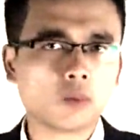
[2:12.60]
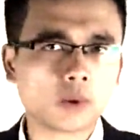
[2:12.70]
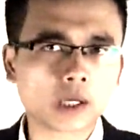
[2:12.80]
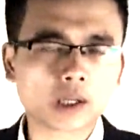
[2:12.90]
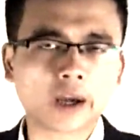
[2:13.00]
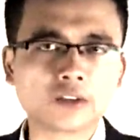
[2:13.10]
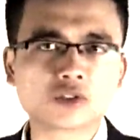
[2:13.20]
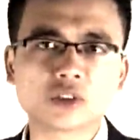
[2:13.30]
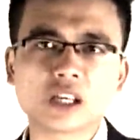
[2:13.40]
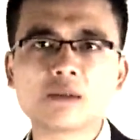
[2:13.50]
we are going
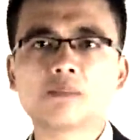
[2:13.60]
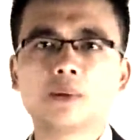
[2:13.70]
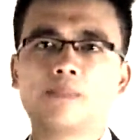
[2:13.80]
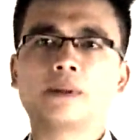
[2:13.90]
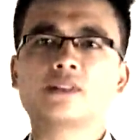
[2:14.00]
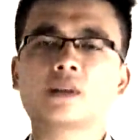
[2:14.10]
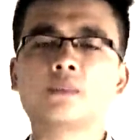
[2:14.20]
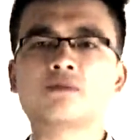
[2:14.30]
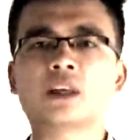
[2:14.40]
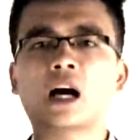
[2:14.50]
to implement
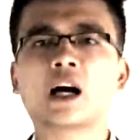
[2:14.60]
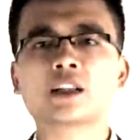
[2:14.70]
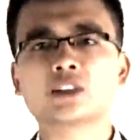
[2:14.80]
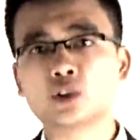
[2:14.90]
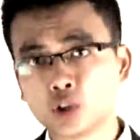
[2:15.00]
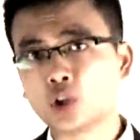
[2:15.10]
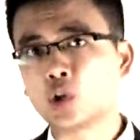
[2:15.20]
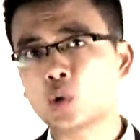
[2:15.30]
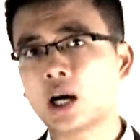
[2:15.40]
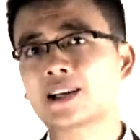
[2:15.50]
some of the
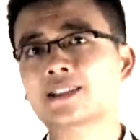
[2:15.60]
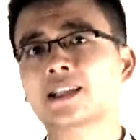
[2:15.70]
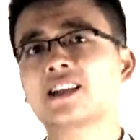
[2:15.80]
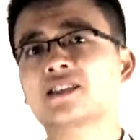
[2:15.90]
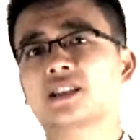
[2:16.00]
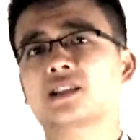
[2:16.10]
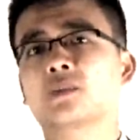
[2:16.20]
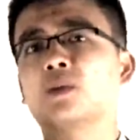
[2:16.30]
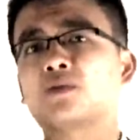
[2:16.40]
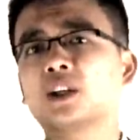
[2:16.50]
new IT
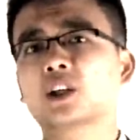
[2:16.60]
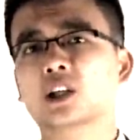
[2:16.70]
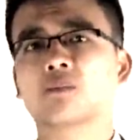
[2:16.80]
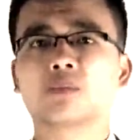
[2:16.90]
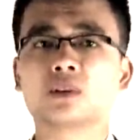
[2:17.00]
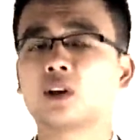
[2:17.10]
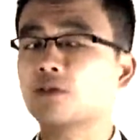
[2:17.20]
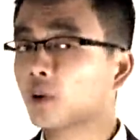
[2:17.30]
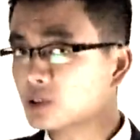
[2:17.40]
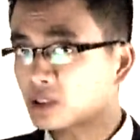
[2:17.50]
system within a company.
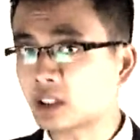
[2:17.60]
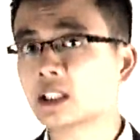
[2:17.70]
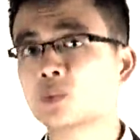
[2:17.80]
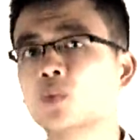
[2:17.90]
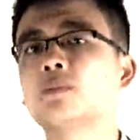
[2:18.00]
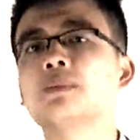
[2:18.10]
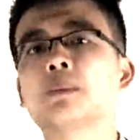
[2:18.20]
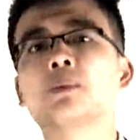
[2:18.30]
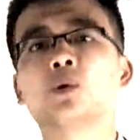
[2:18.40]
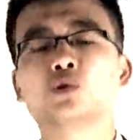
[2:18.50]
Of course, this would be
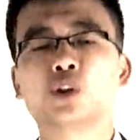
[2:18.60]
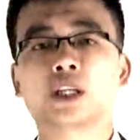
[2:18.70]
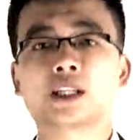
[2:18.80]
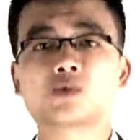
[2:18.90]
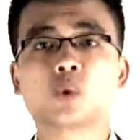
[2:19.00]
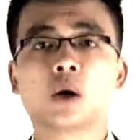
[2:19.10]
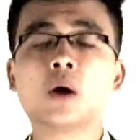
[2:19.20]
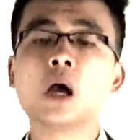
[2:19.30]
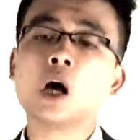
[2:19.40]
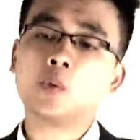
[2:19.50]
a project as
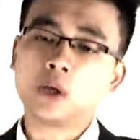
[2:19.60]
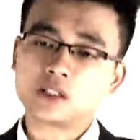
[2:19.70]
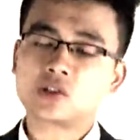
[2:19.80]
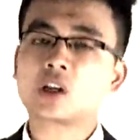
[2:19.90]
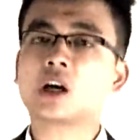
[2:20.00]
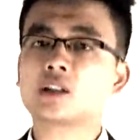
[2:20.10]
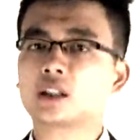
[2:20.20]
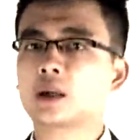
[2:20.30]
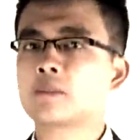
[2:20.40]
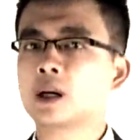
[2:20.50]
well. We are
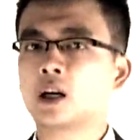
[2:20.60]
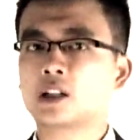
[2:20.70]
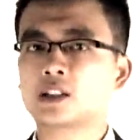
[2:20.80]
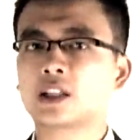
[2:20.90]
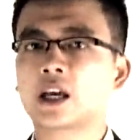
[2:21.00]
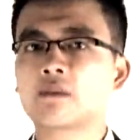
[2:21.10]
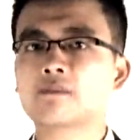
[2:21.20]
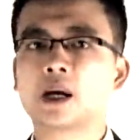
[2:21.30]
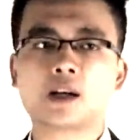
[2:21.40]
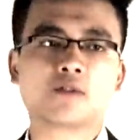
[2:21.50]
starting a marketing
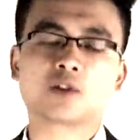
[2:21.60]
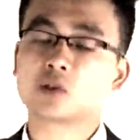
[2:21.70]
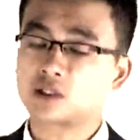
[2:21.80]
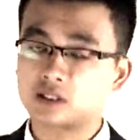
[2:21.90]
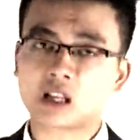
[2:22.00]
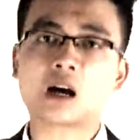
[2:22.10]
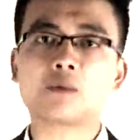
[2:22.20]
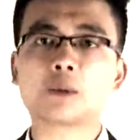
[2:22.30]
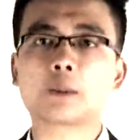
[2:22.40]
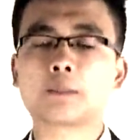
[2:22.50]
campaign. Of course, that
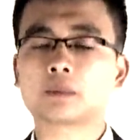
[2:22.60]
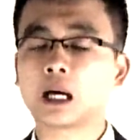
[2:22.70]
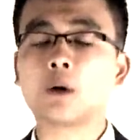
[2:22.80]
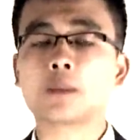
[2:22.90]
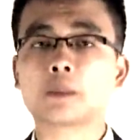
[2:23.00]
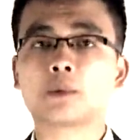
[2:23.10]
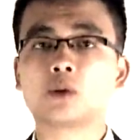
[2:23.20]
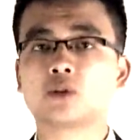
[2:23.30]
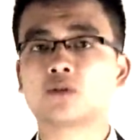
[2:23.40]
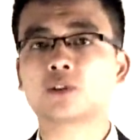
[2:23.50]
will be a
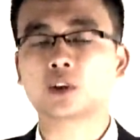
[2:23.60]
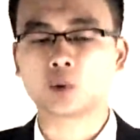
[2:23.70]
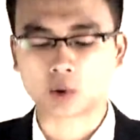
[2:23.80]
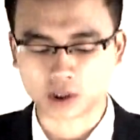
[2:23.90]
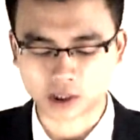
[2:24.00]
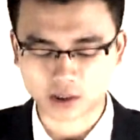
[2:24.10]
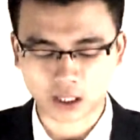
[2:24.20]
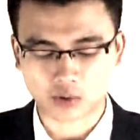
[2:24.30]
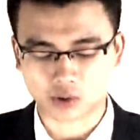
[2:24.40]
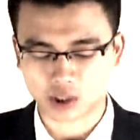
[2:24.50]
project for the
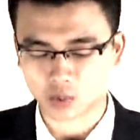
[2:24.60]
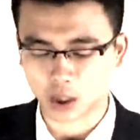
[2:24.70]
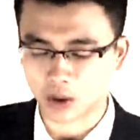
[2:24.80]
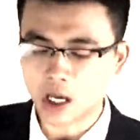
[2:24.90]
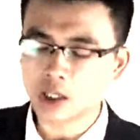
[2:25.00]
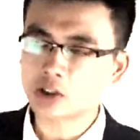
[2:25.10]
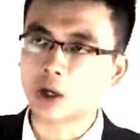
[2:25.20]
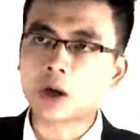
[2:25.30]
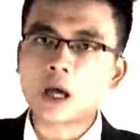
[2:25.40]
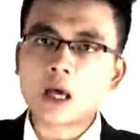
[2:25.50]
organizations as well.
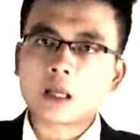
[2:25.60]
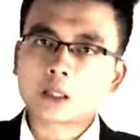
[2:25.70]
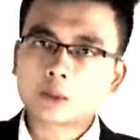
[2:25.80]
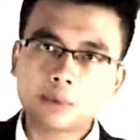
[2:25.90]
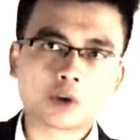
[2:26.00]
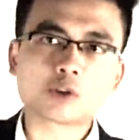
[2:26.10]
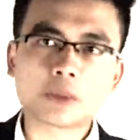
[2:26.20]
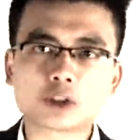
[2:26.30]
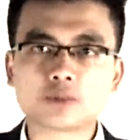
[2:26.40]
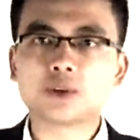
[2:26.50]
So, project
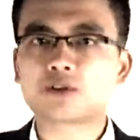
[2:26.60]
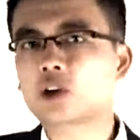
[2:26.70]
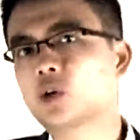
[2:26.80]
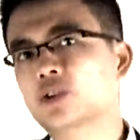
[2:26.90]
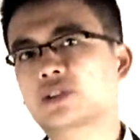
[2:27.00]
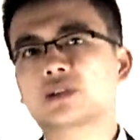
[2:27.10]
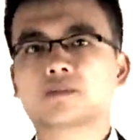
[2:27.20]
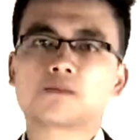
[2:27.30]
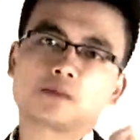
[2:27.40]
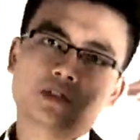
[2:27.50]
management, of course,
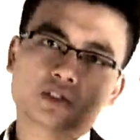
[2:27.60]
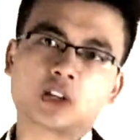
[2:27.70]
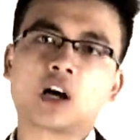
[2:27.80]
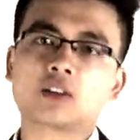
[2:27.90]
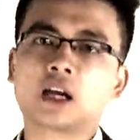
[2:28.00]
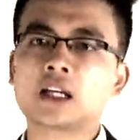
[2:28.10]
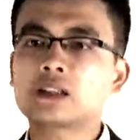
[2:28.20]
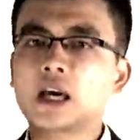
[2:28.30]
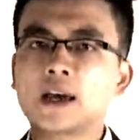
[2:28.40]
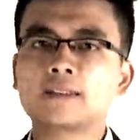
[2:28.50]
start
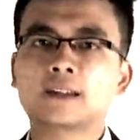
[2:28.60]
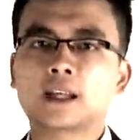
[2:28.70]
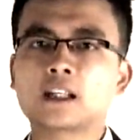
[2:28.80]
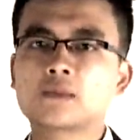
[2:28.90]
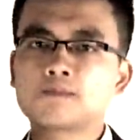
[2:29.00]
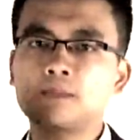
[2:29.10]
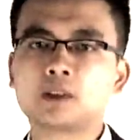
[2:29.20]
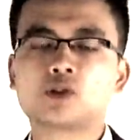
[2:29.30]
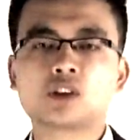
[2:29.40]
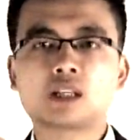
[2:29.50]
date, ending date,
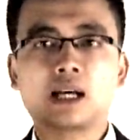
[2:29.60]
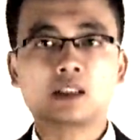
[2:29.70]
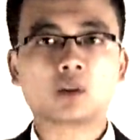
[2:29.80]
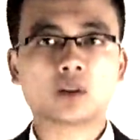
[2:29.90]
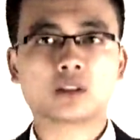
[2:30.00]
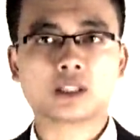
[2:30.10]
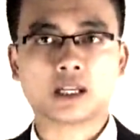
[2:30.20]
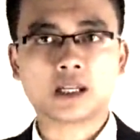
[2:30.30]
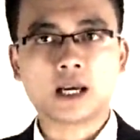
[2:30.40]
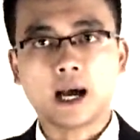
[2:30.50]
budget, and
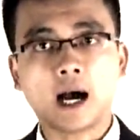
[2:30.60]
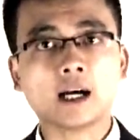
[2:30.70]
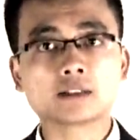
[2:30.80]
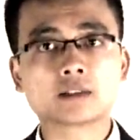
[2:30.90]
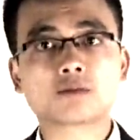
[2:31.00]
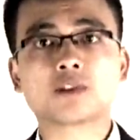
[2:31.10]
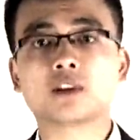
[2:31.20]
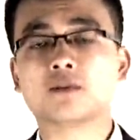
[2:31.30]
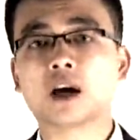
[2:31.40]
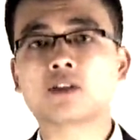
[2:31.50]
quality. And for
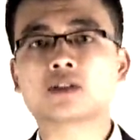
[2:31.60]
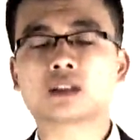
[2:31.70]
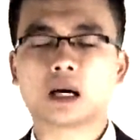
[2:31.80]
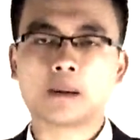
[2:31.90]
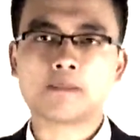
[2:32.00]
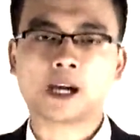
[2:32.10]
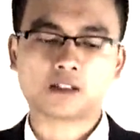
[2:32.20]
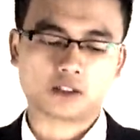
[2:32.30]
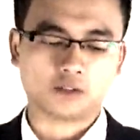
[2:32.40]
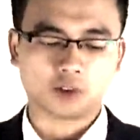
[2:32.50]
the those are
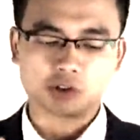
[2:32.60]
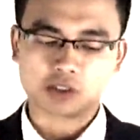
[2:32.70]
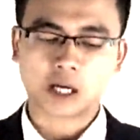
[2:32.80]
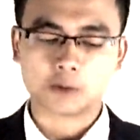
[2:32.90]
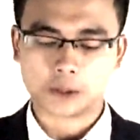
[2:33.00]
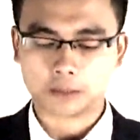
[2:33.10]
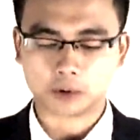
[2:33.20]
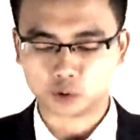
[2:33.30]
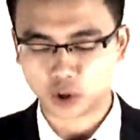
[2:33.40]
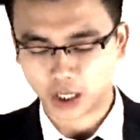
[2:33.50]
met, of course, that will be the
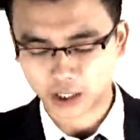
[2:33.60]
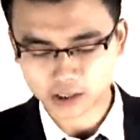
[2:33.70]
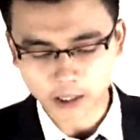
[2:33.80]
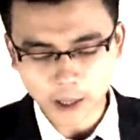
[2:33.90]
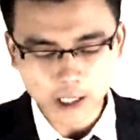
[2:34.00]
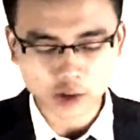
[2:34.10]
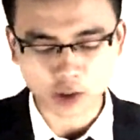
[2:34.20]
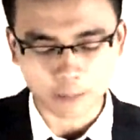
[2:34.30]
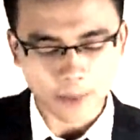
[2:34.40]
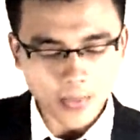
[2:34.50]
project.
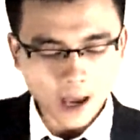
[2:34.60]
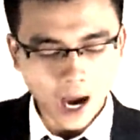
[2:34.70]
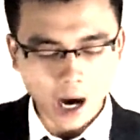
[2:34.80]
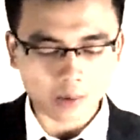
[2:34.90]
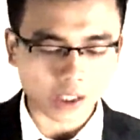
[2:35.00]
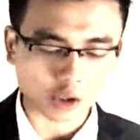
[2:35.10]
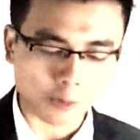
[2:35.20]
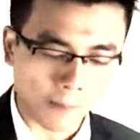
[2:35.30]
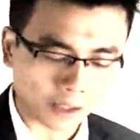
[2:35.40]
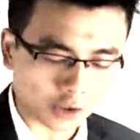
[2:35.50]
So, how we're going
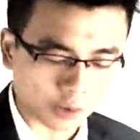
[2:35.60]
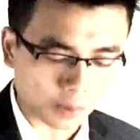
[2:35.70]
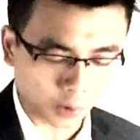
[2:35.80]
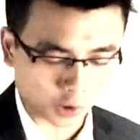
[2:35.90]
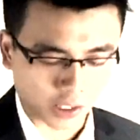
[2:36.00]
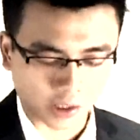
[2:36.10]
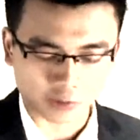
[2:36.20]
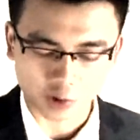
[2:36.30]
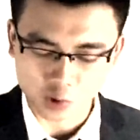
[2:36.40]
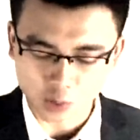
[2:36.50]
to manage the project then?
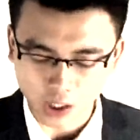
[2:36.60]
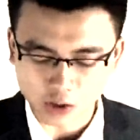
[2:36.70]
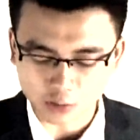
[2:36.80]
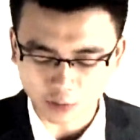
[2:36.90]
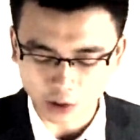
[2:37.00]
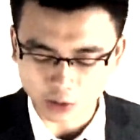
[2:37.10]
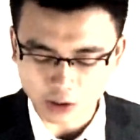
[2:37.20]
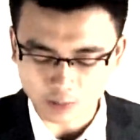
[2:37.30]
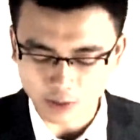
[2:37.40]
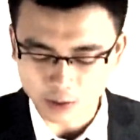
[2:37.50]
Of course, we're going to follow
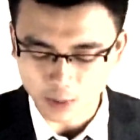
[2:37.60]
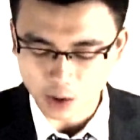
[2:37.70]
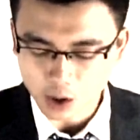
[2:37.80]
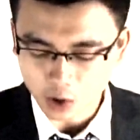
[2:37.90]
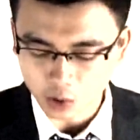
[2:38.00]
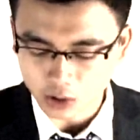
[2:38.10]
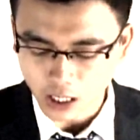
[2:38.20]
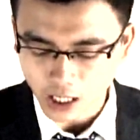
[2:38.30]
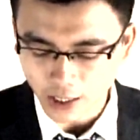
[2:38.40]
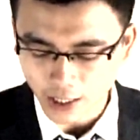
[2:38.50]
this principle called